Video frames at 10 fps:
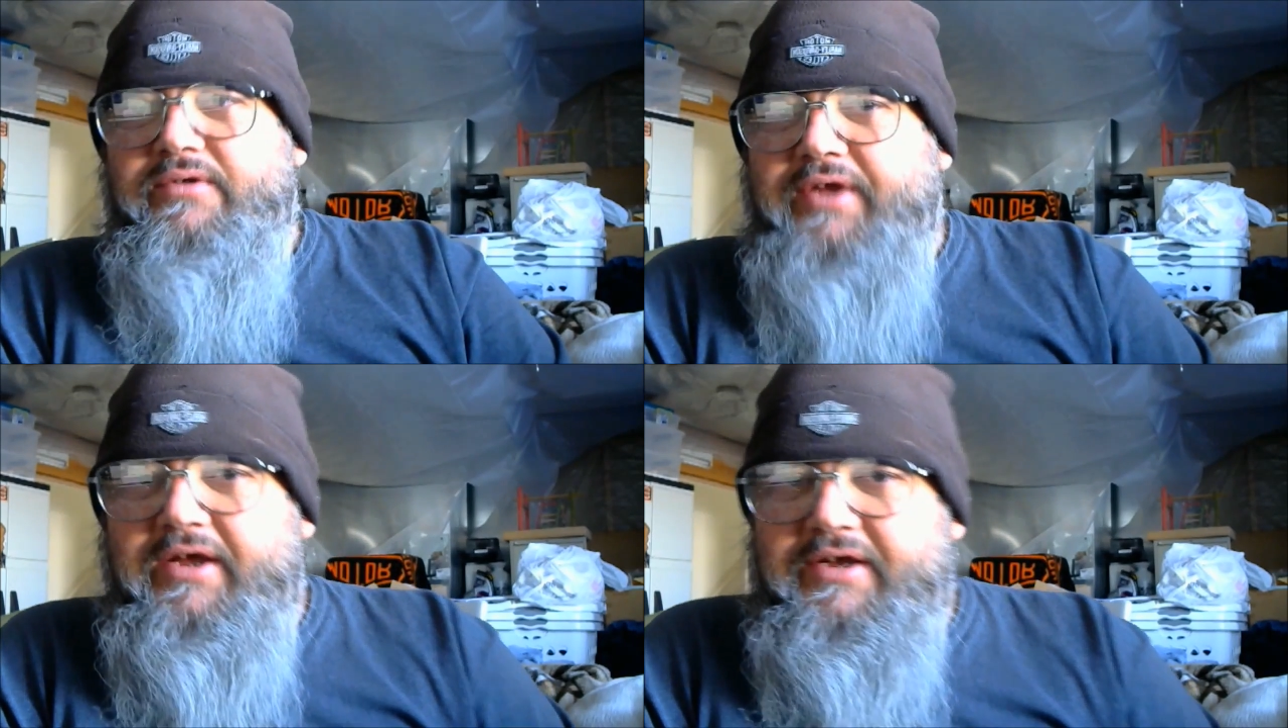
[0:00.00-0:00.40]

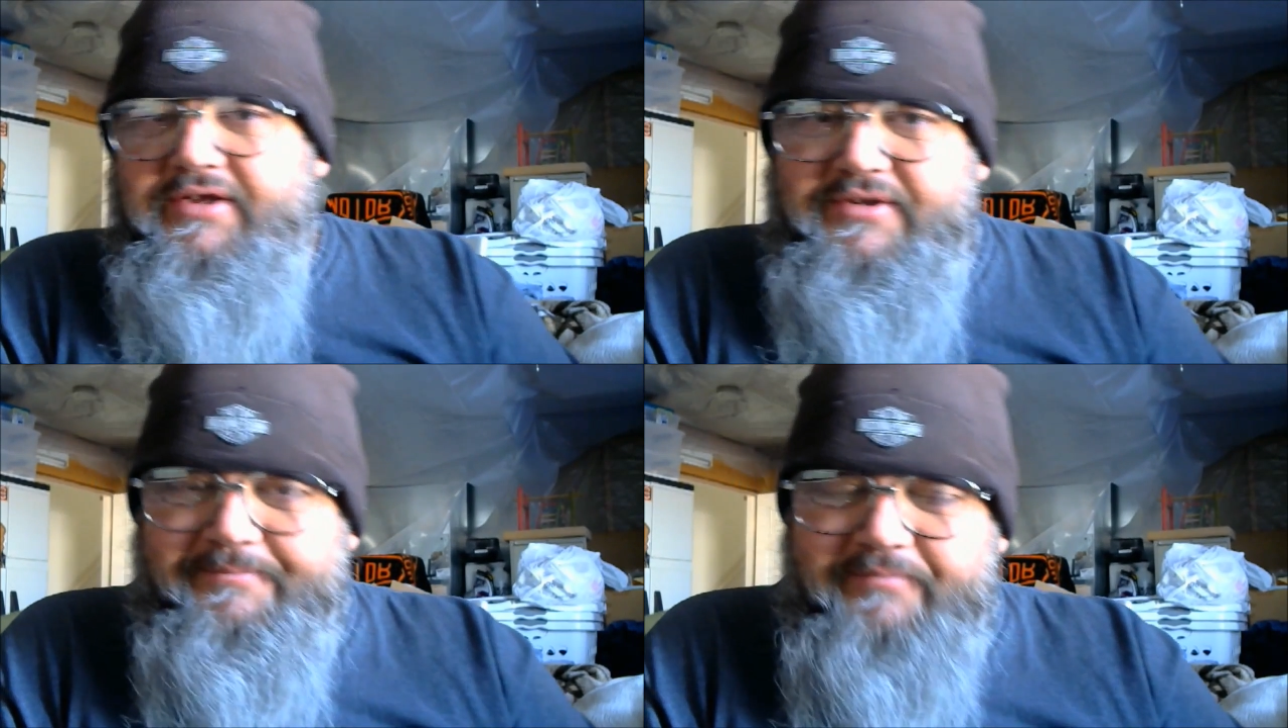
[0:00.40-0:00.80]

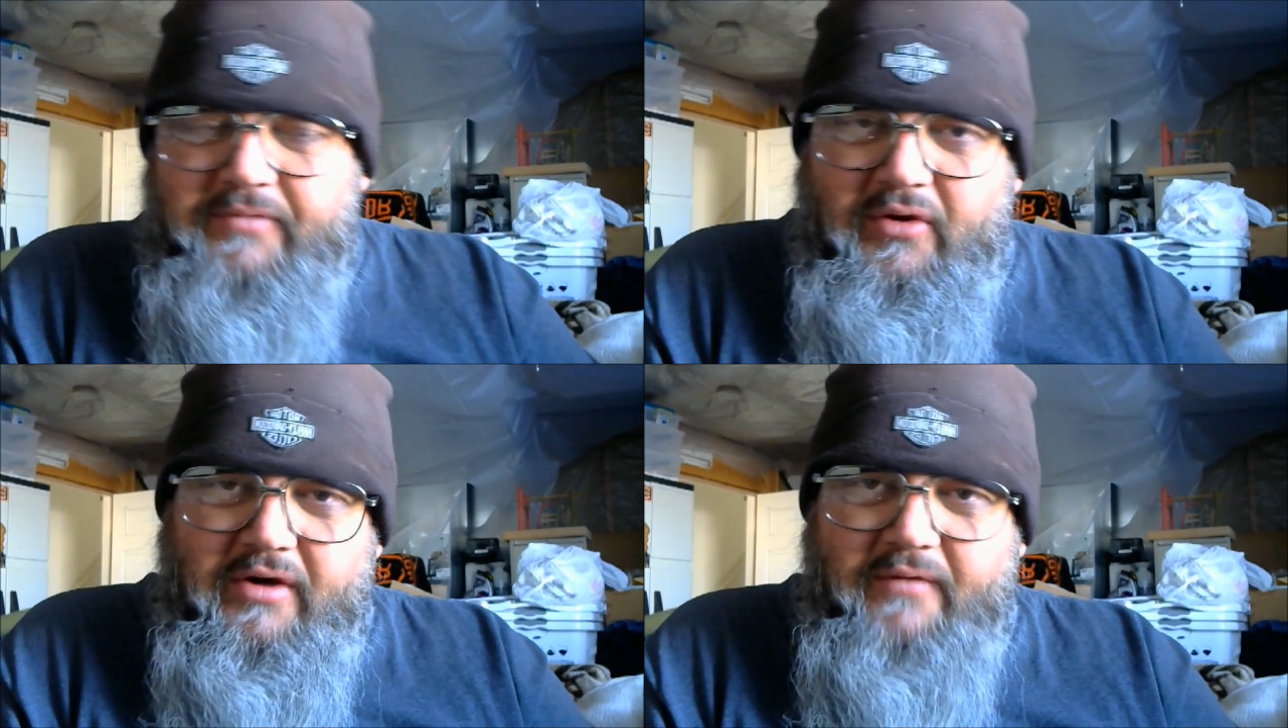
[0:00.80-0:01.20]
days.
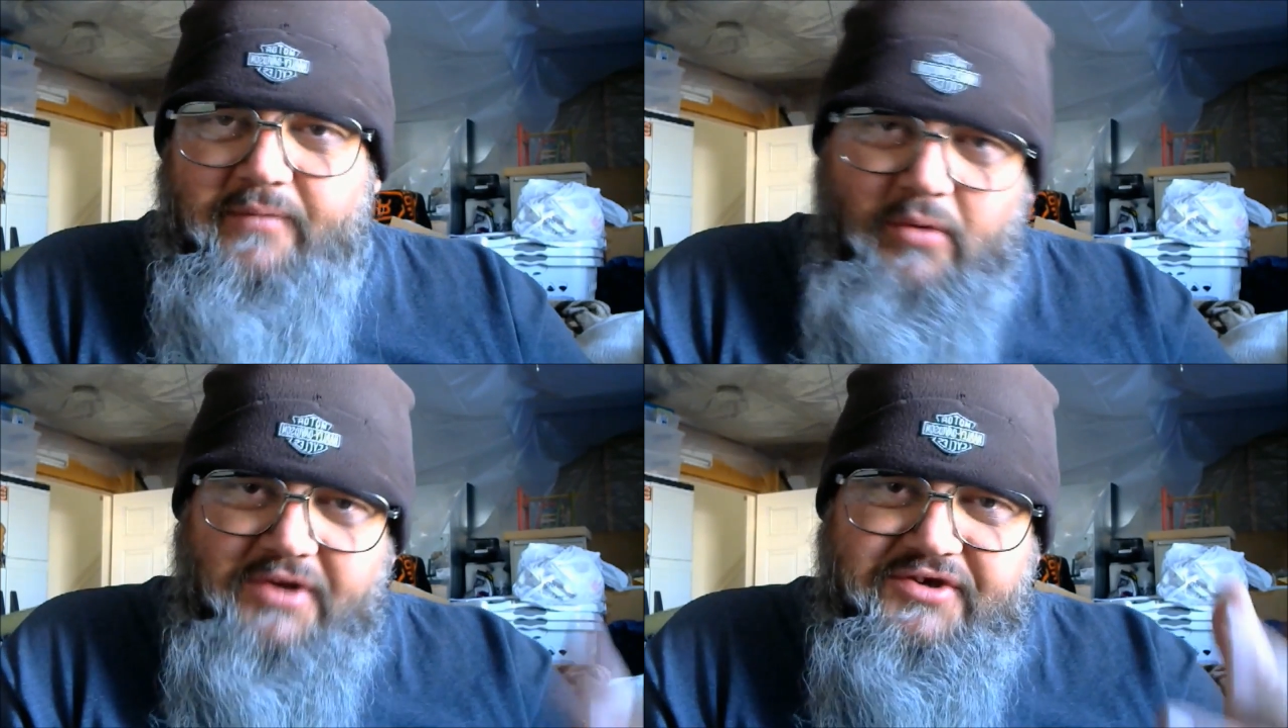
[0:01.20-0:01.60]
Or if
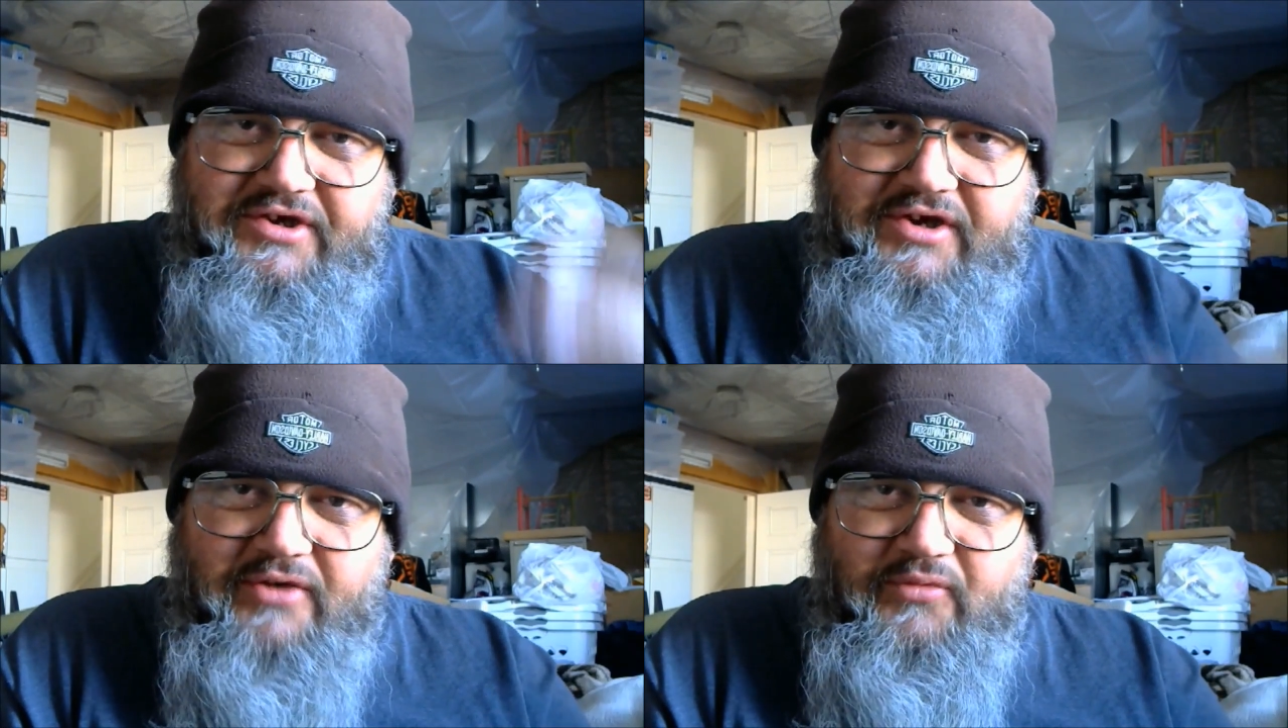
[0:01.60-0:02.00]
you're
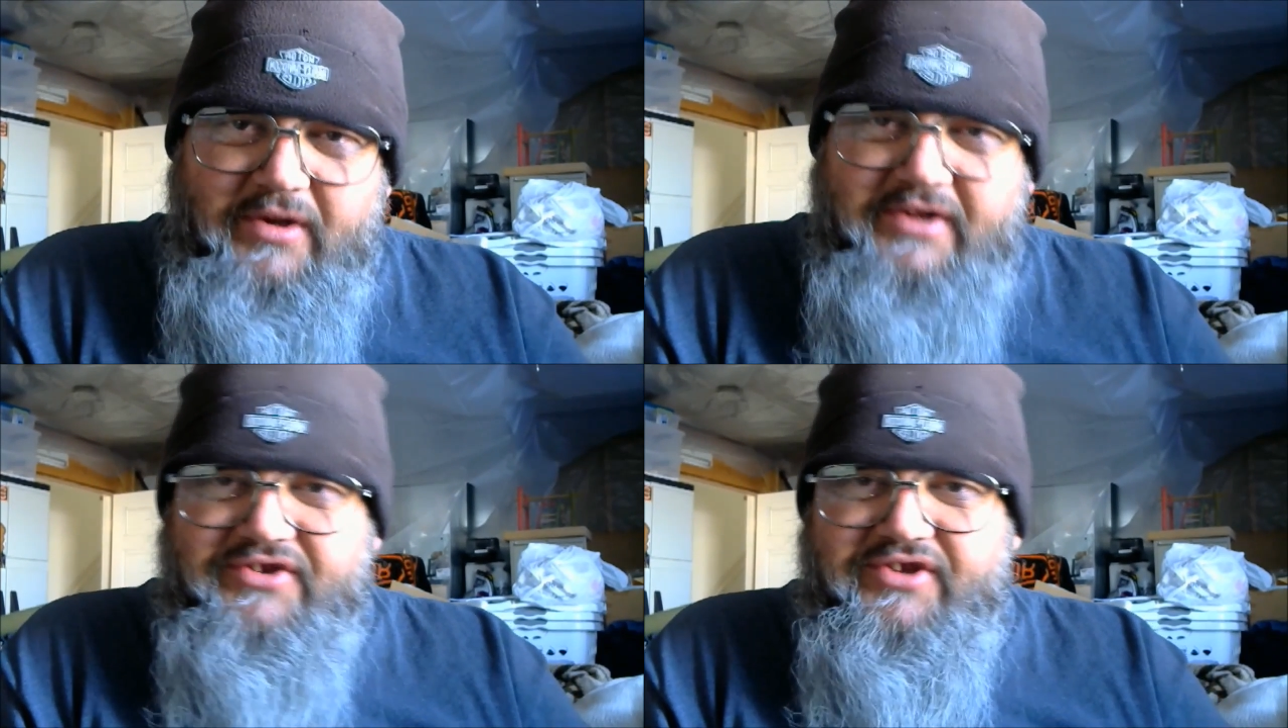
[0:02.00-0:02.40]
watching it on
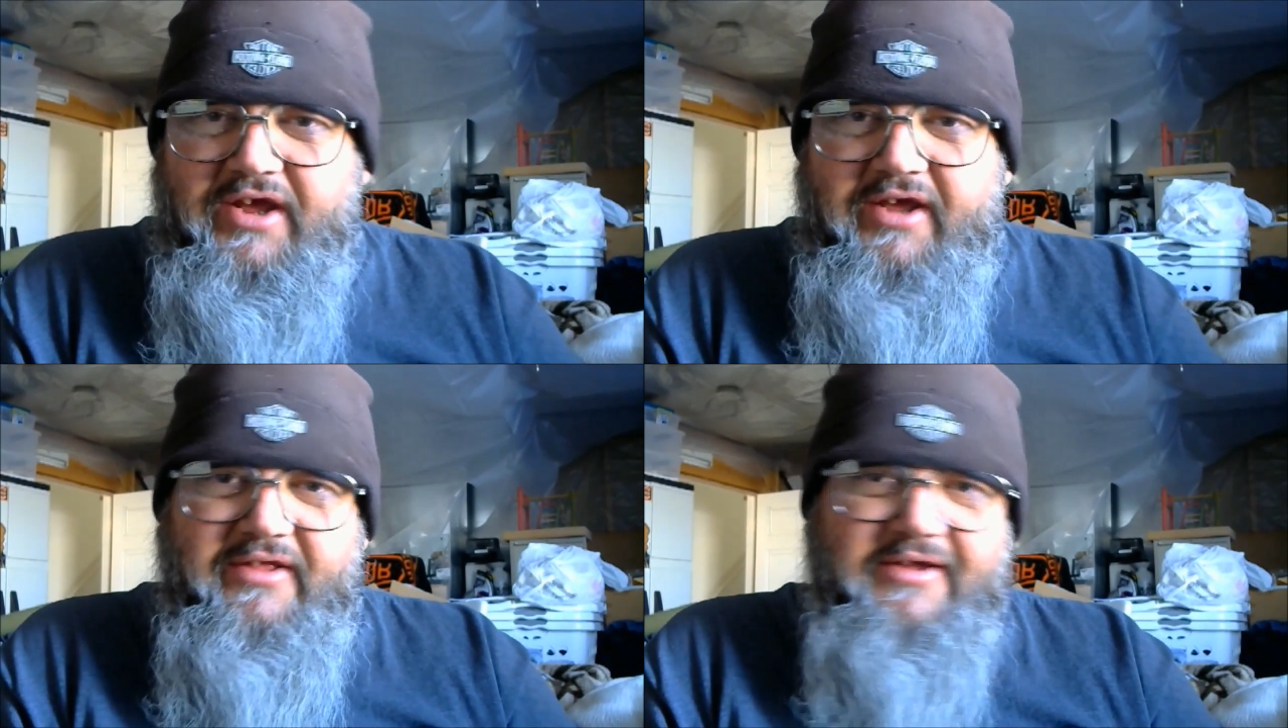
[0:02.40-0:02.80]
Wednesday,